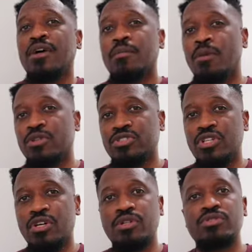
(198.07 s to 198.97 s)
Most of
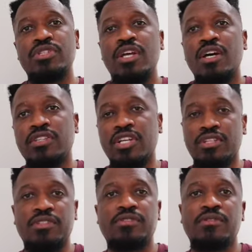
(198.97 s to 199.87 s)
those,
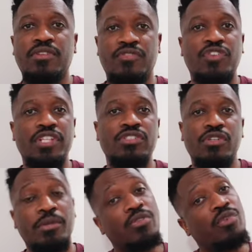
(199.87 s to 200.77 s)
the fees are
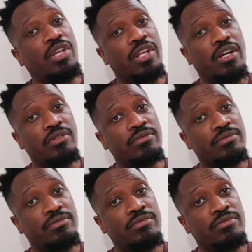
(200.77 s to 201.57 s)
going to be really low,